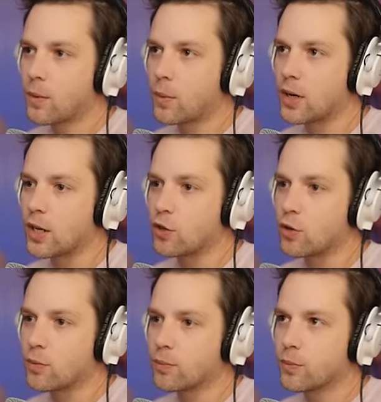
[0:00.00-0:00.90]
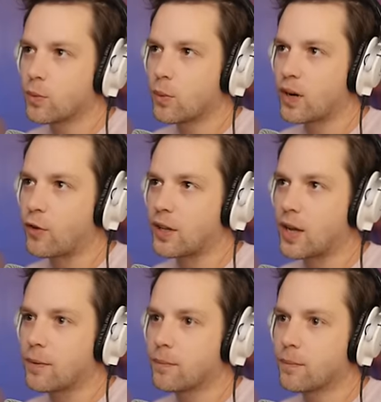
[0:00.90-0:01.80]
What did it do? What have I
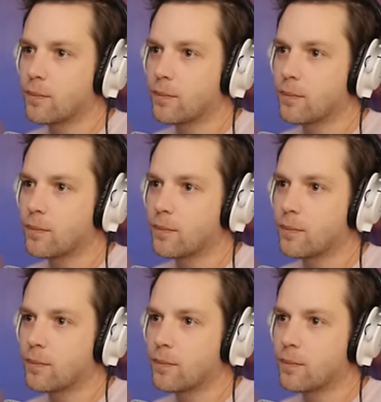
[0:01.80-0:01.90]
done?